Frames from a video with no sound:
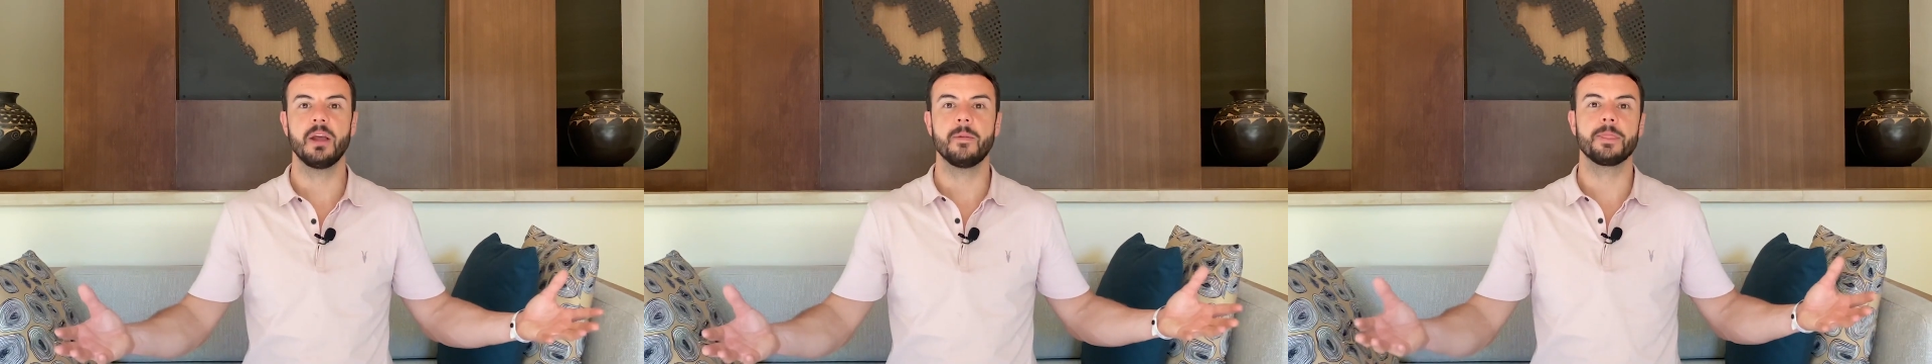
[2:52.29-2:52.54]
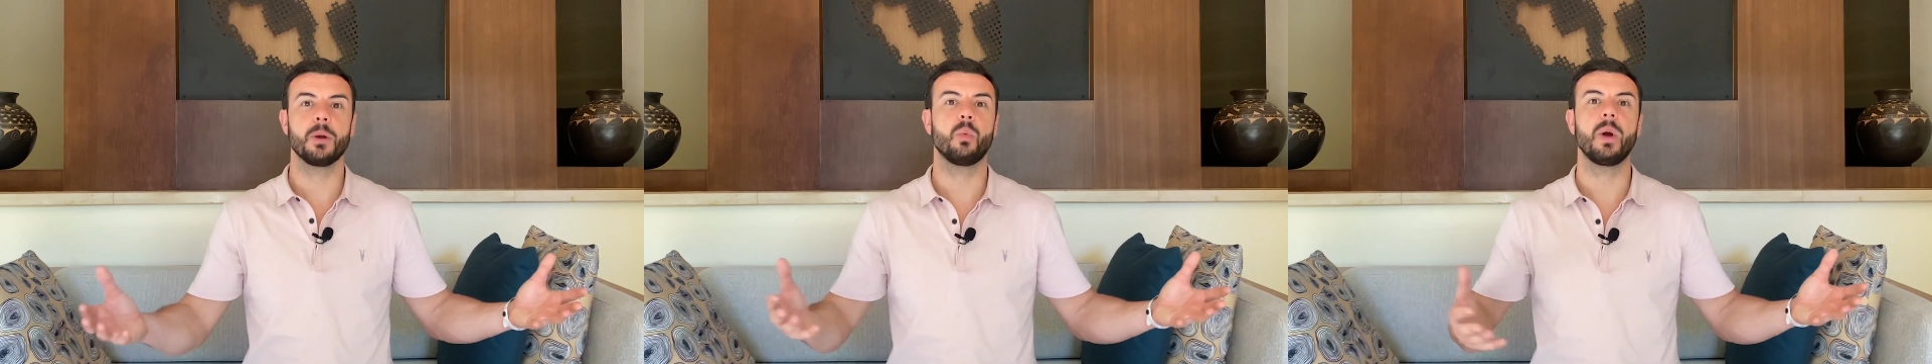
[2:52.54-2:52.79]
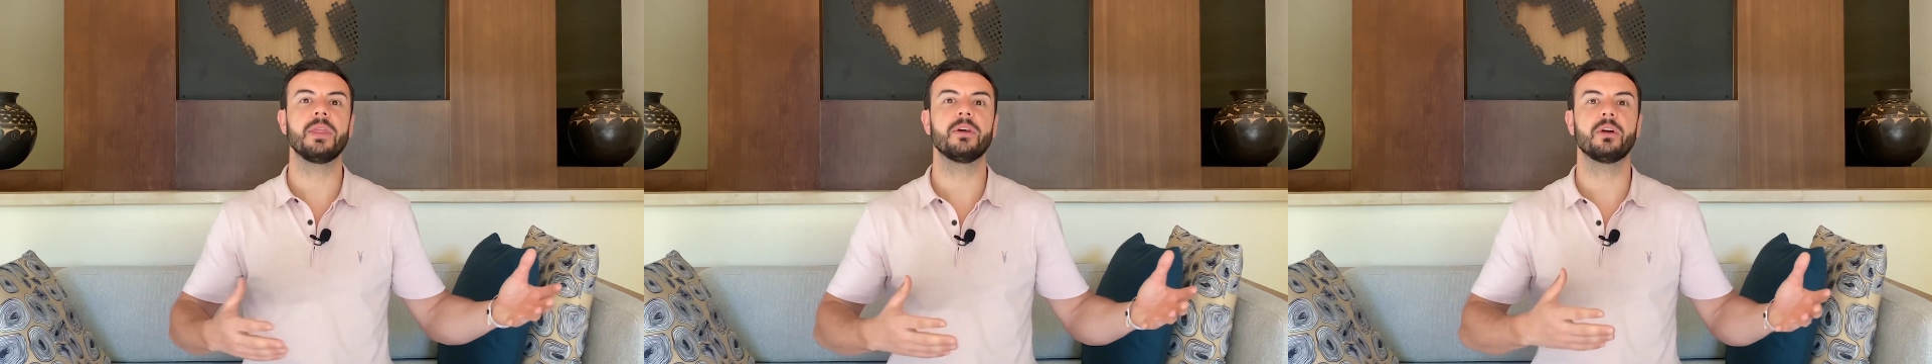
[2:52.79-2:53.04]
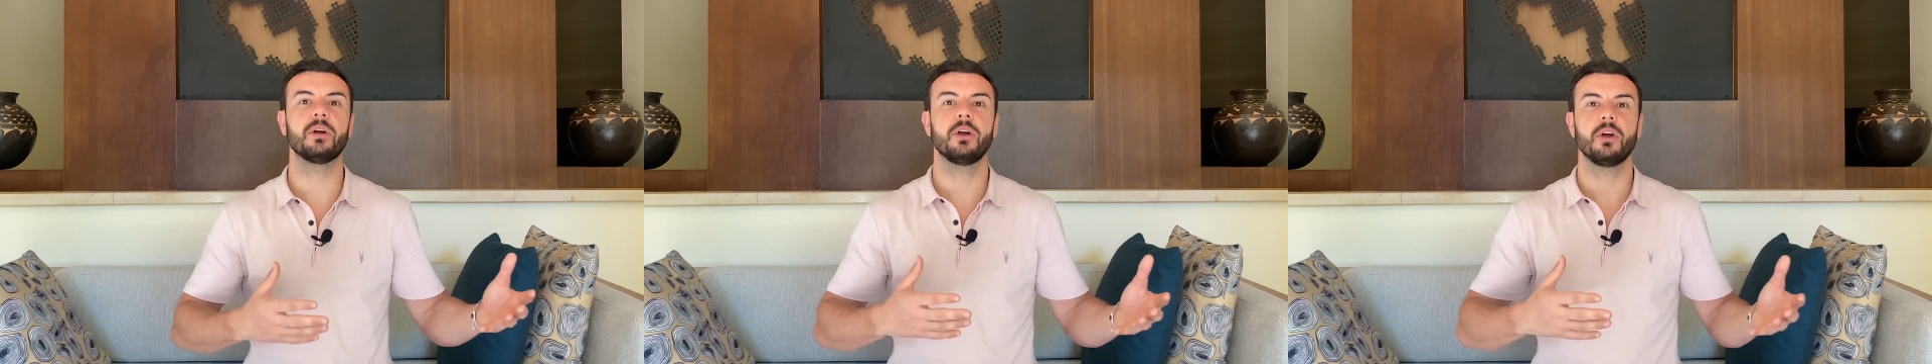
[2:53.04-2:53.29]
Now,
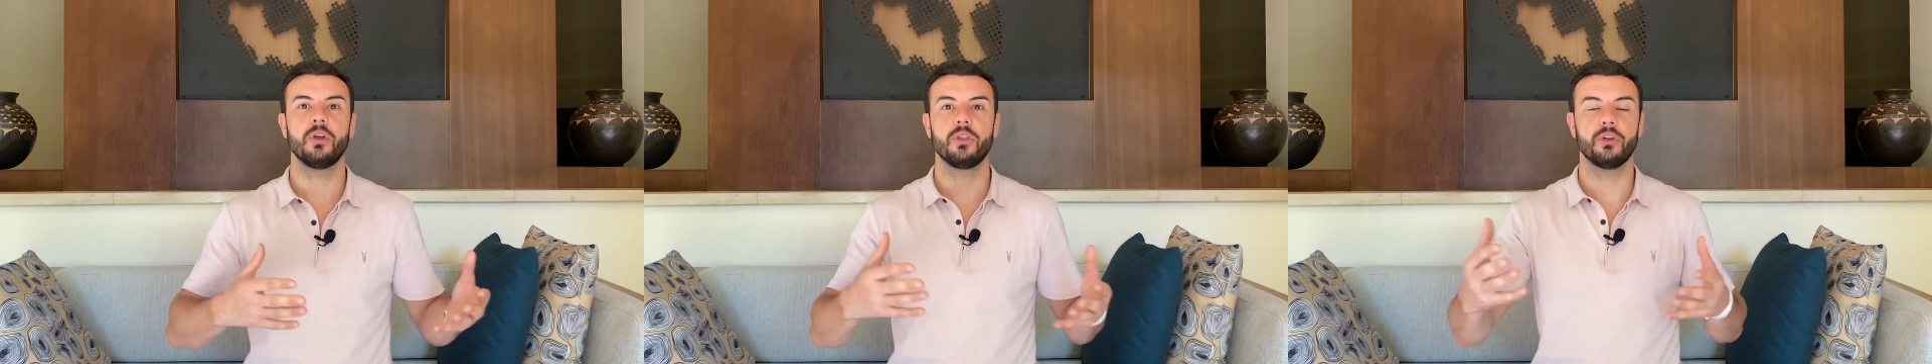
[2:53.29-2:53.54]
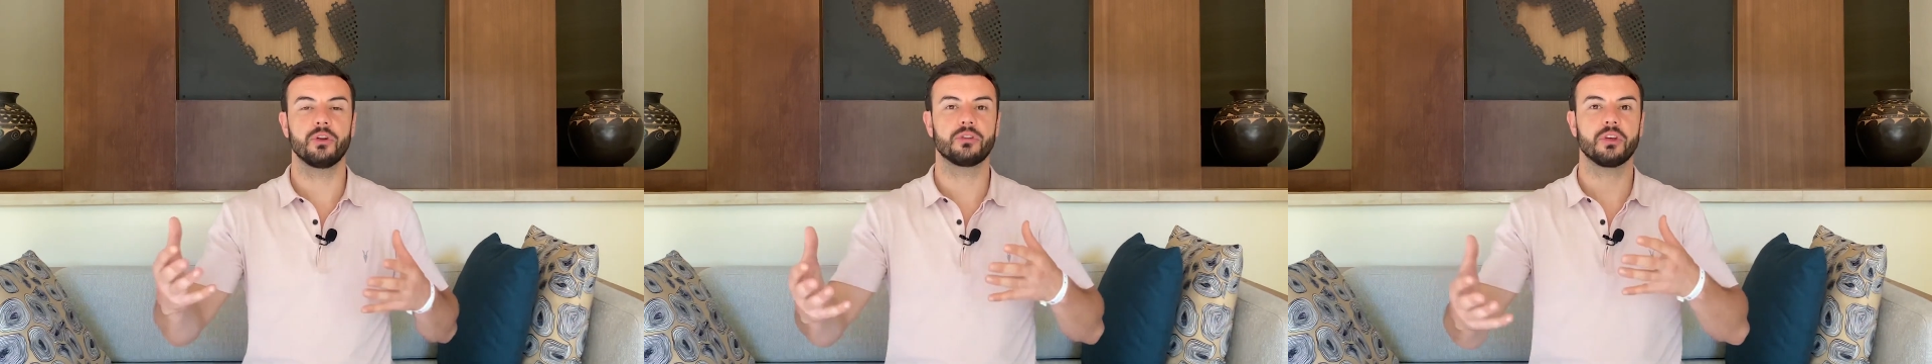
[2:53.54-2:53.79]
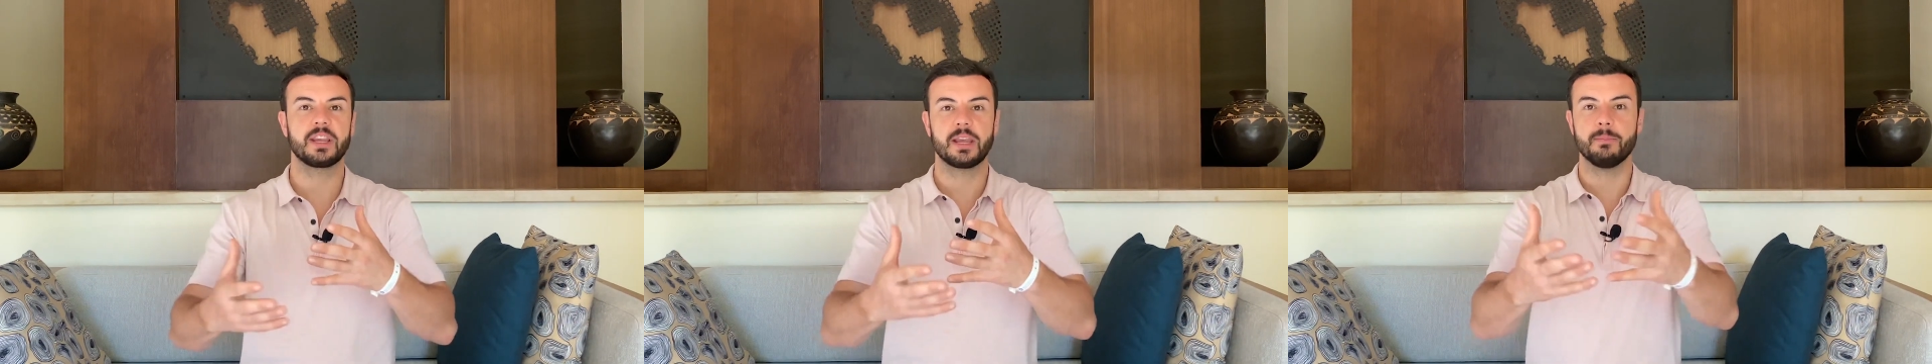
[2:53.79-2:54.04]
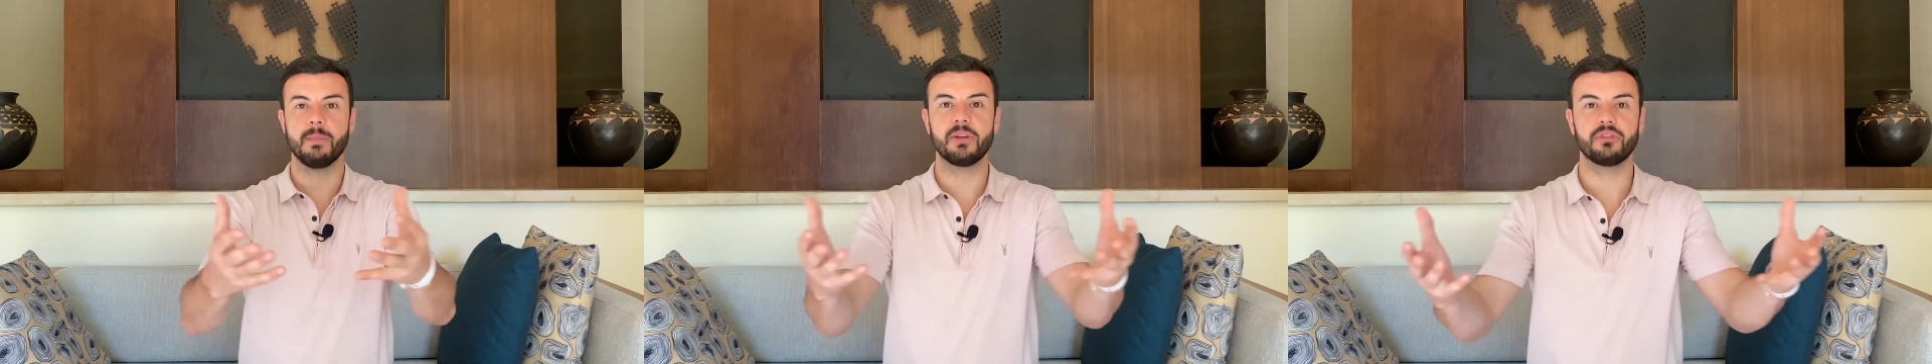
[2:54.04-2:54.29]
whether there's
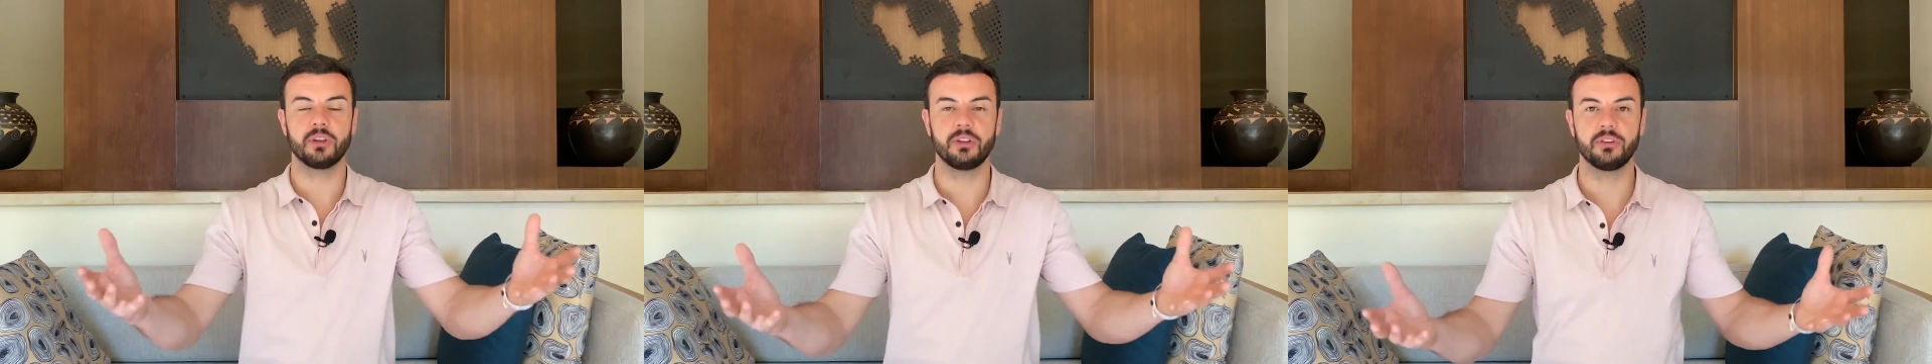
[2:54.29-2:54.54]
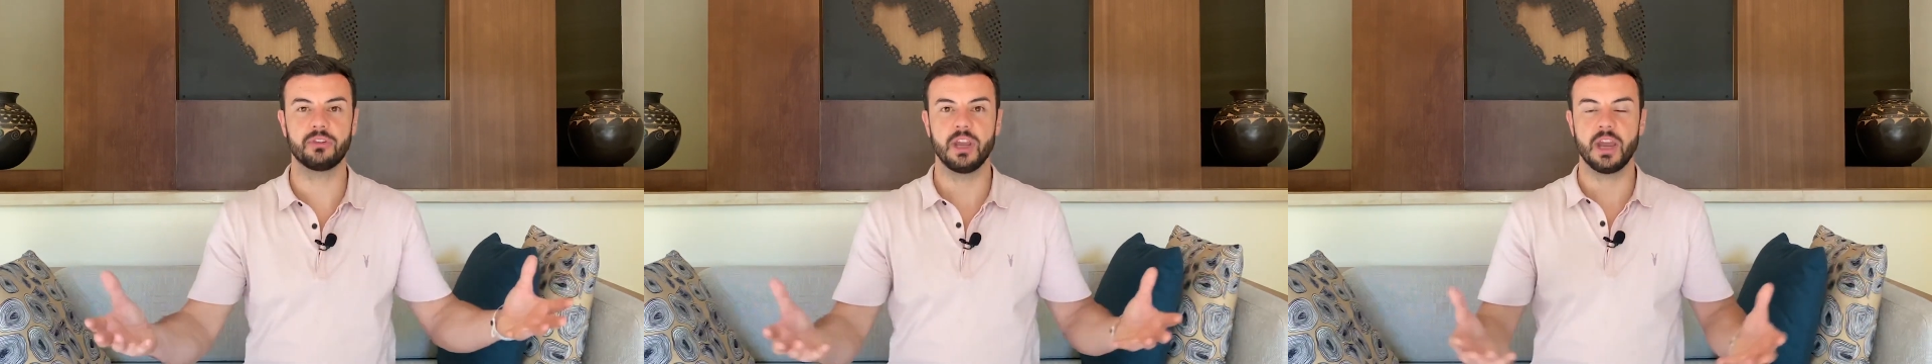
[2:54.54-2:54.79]
commissions